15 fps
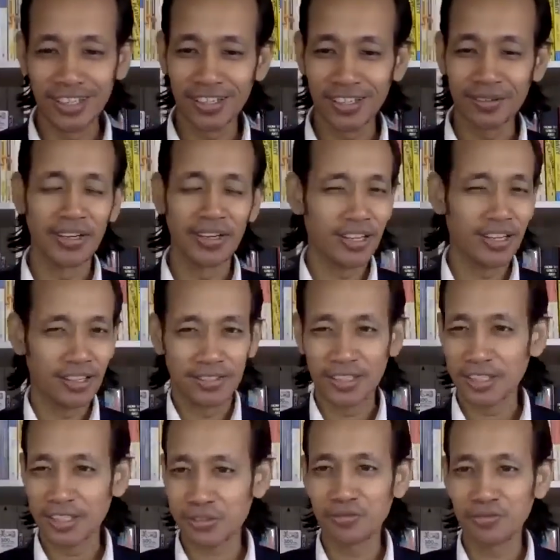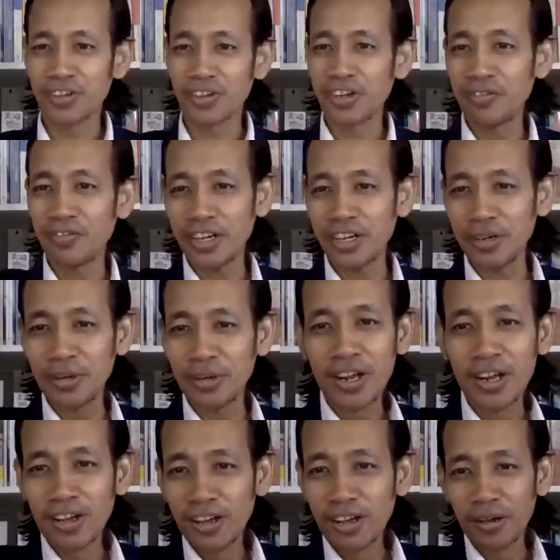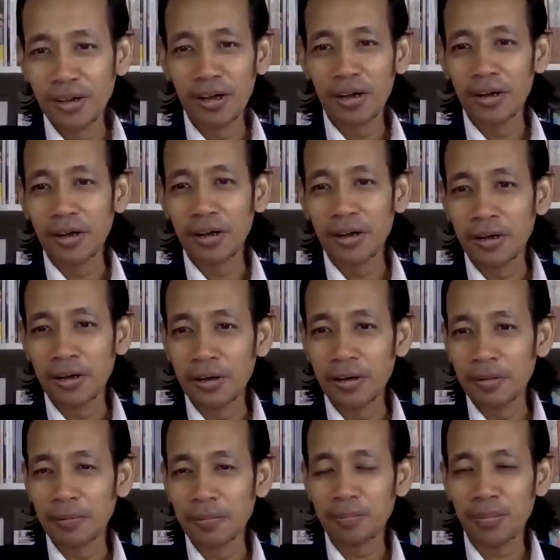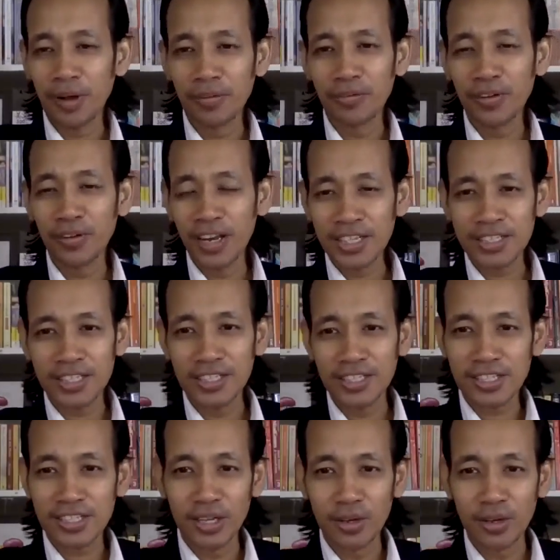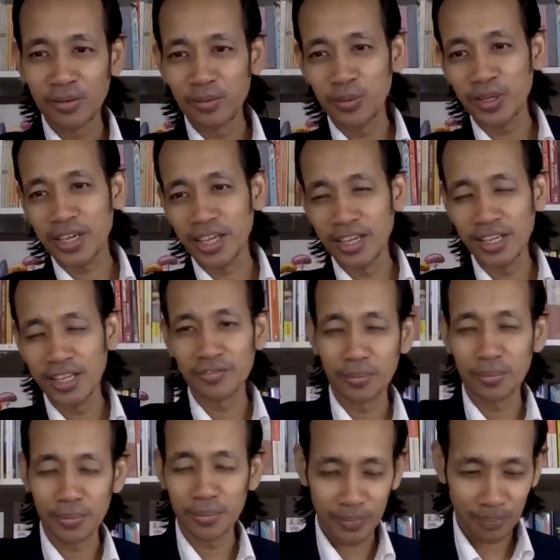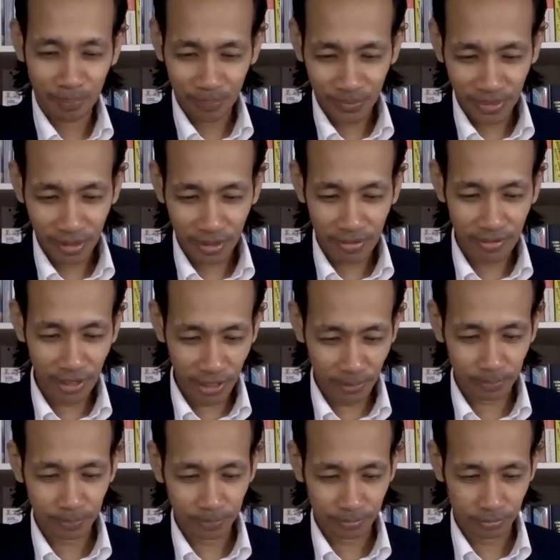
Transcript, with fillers: Yeah, uh, that's very, very uh, powerful lessons that we can learn from it. Right.